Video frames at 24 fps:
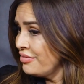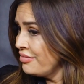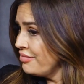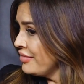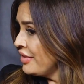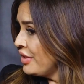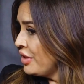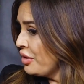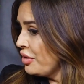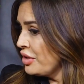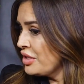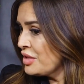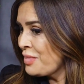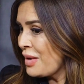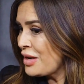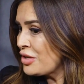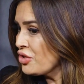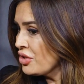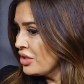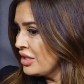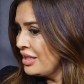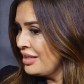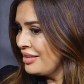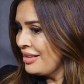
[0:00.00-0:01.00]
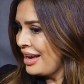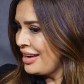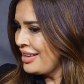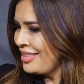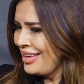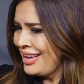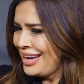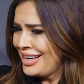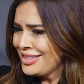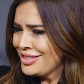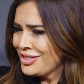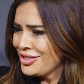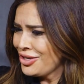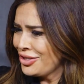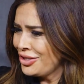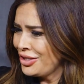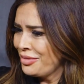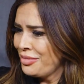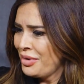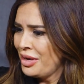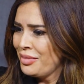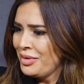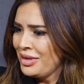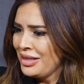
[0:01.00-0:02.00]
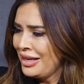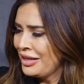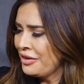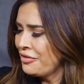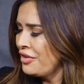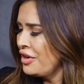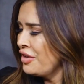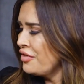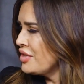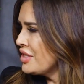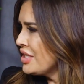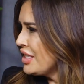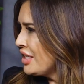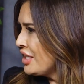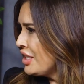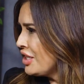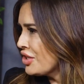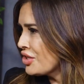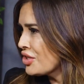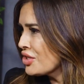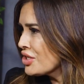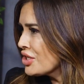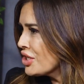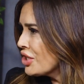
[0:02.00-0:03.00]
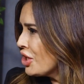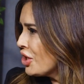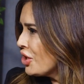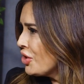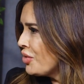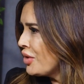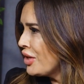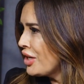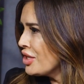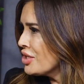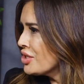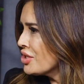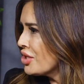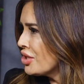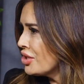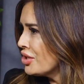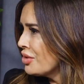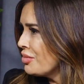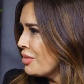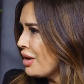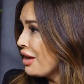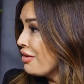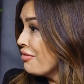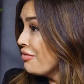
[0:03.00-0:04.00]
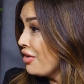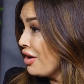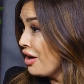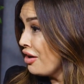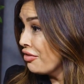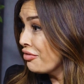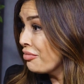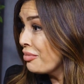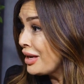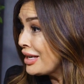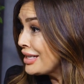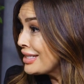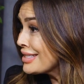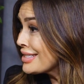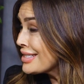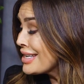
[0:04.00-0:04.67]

especially I think I started maybe like 15 years ago when I started my involvement.